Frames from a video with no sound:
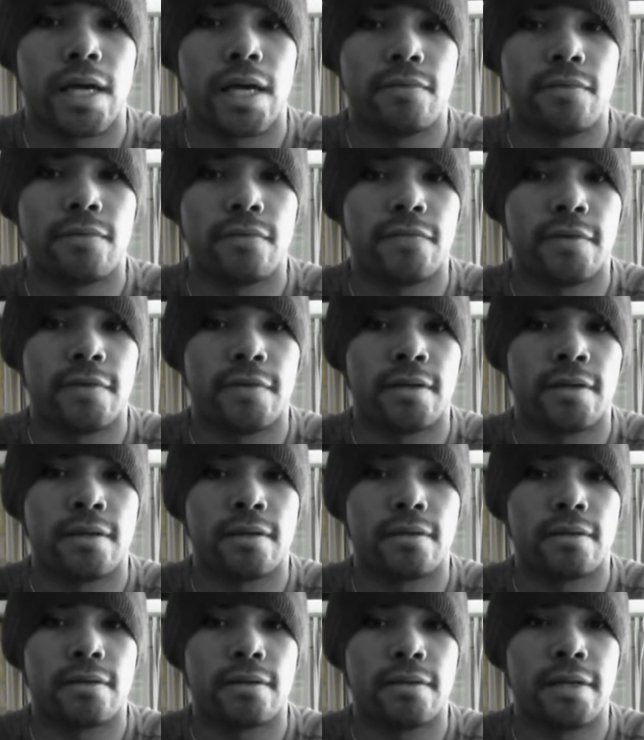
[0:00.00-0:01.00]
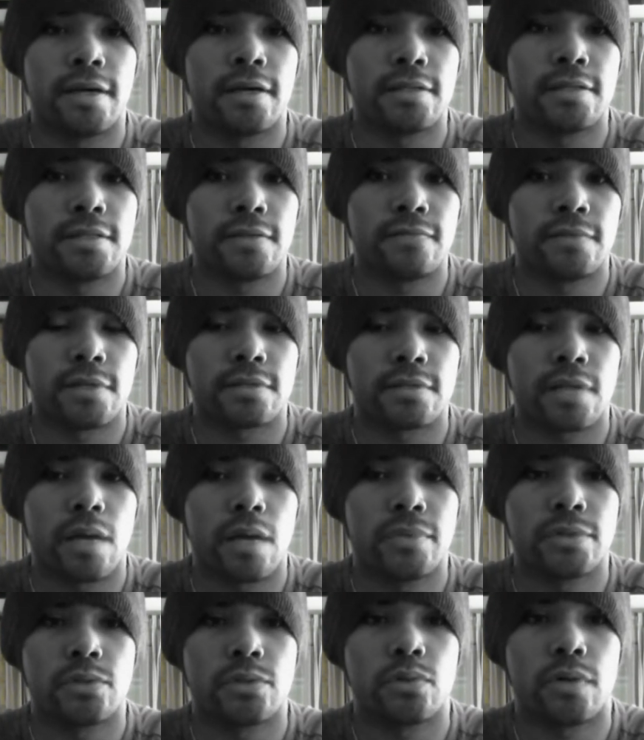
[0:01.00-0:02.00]
everything negative that's
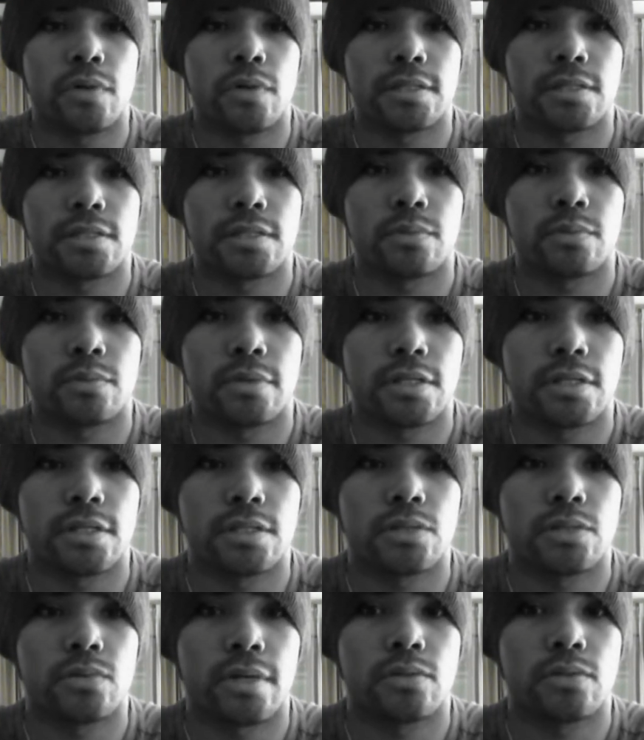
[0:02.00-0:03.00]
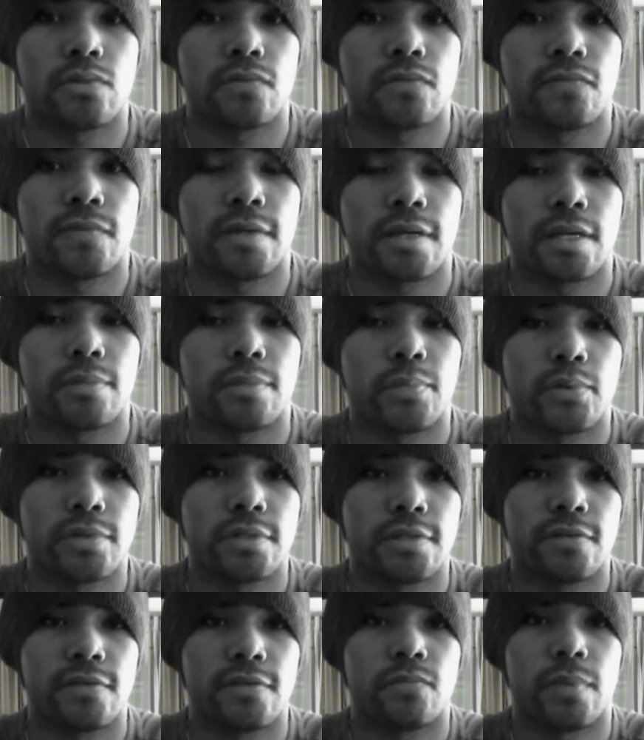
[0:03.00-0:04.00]
happened to us, we're just trying to think it
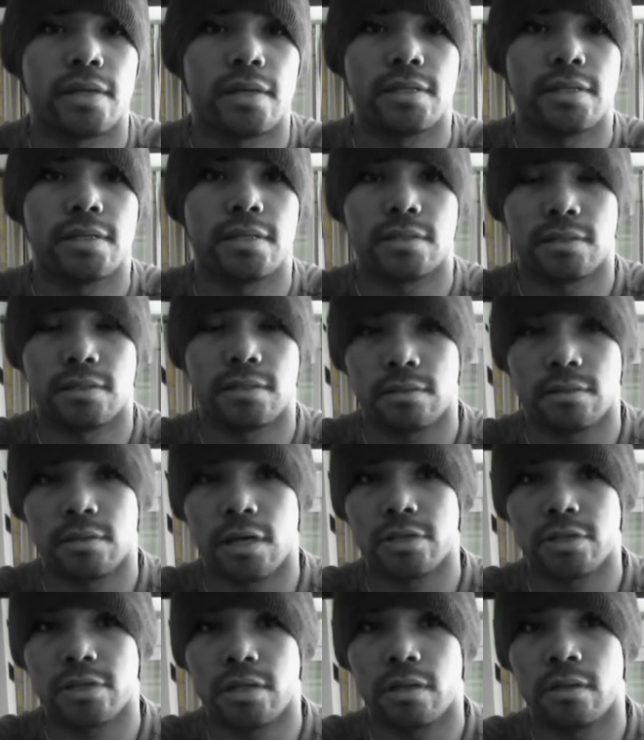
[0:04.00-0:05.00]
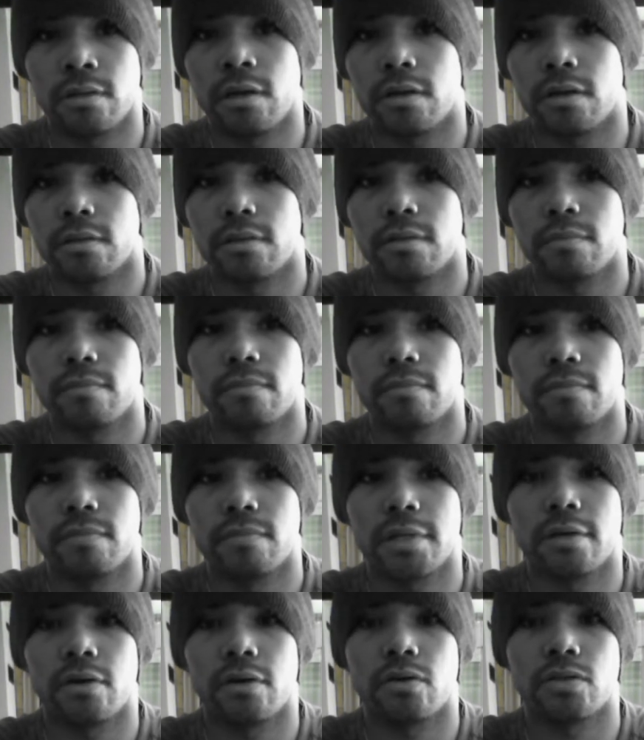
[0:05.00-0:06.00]
positive, but it's actually not
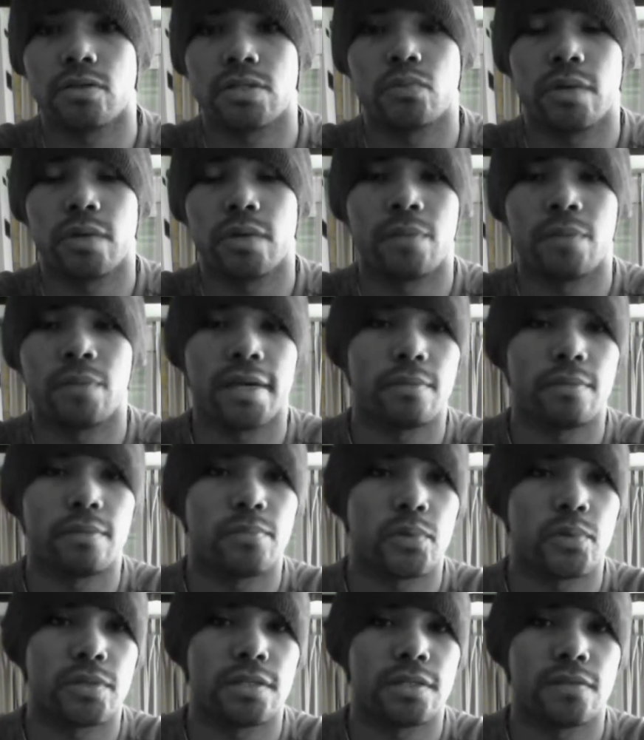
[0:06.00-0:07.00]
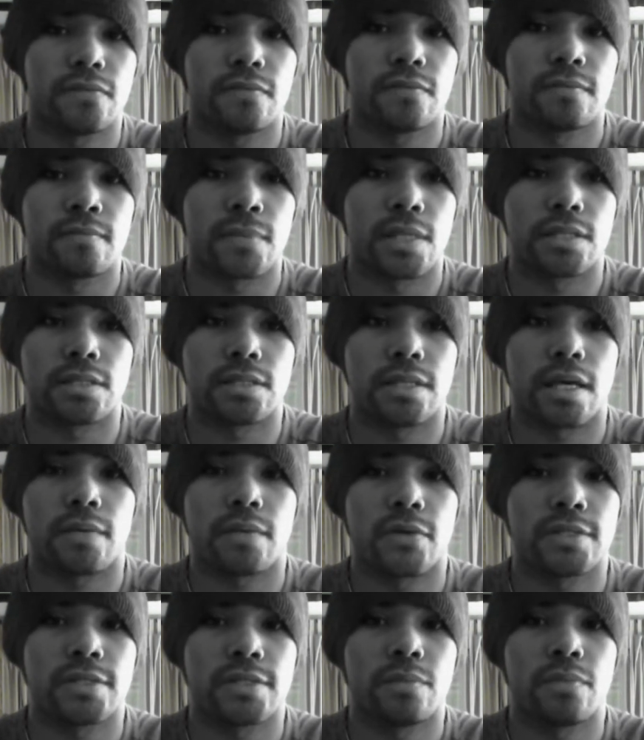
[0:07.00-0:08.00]
because we are making it positive. It's
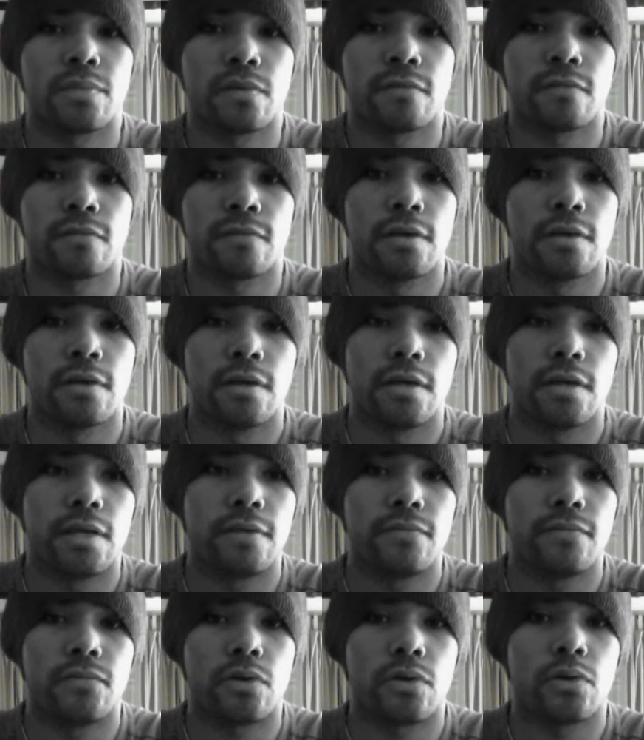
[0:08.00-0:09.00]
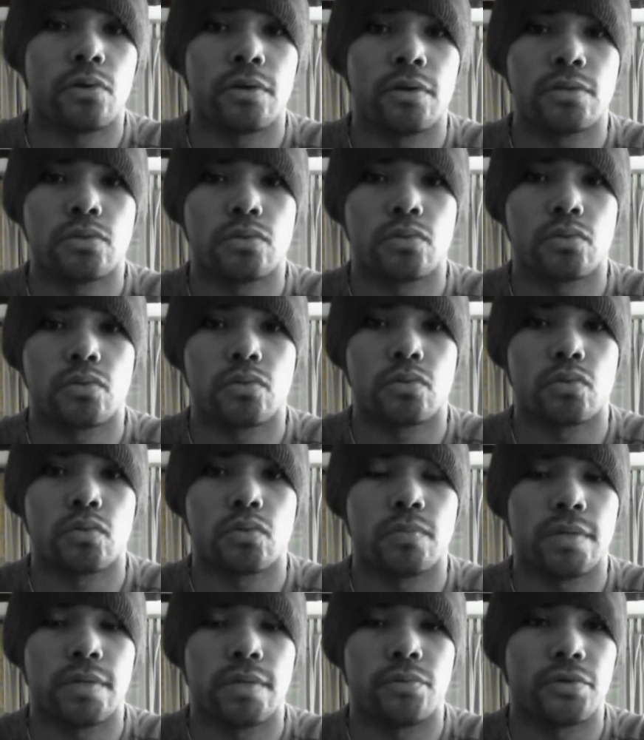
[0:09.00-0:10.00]
like, for example, if you're going
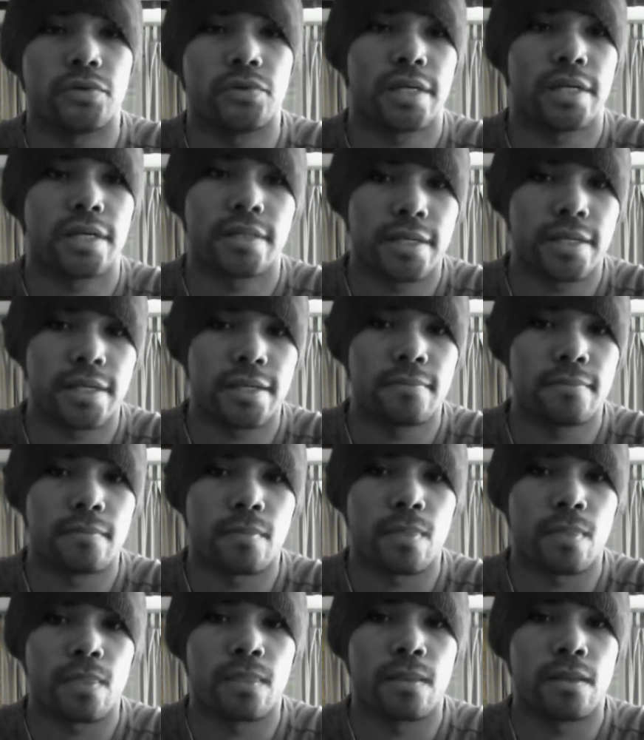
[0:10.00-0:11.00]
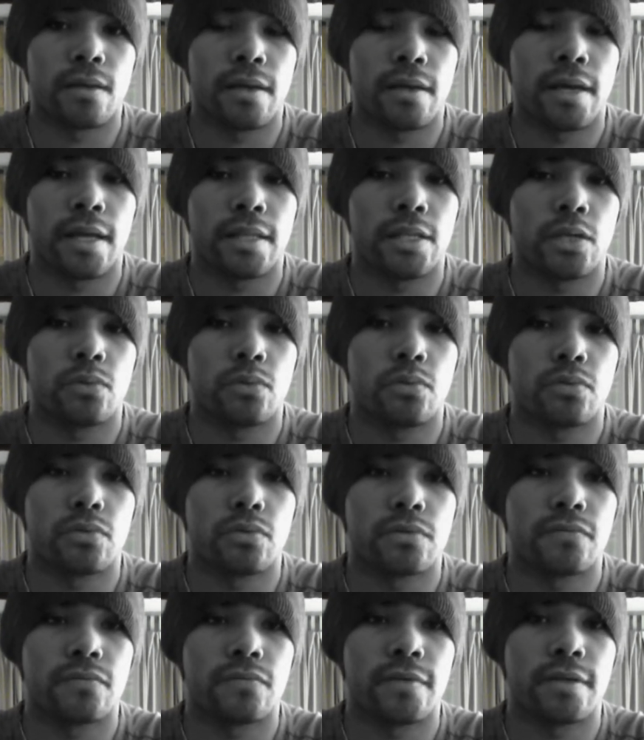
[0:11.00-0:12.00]
to be rejected and you
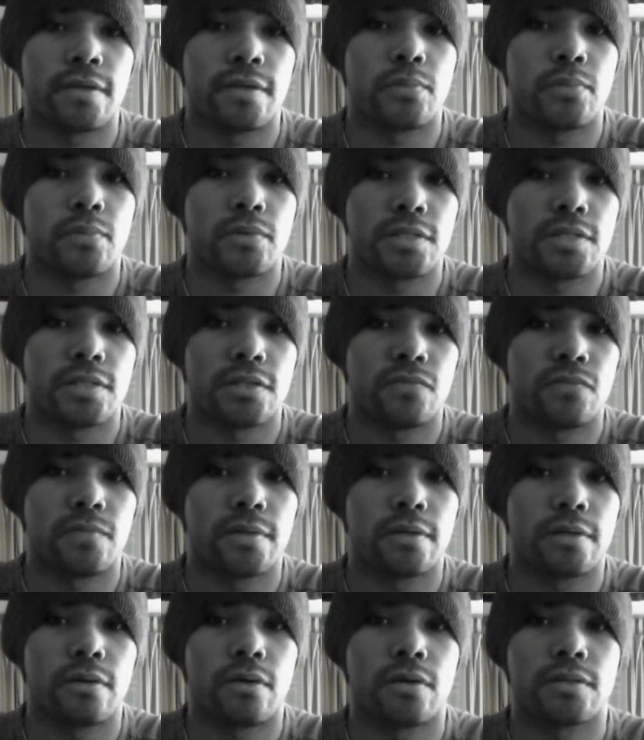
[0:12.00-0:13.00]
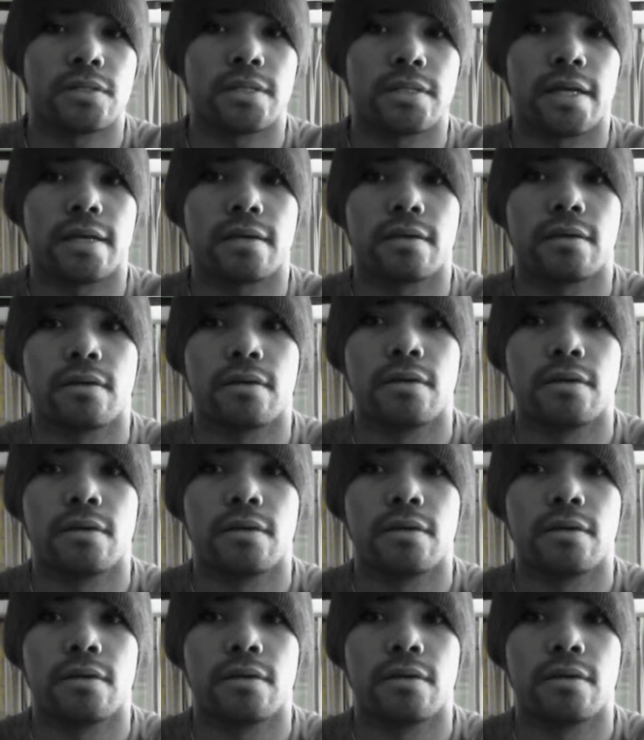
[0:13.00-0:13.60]
will think positive because like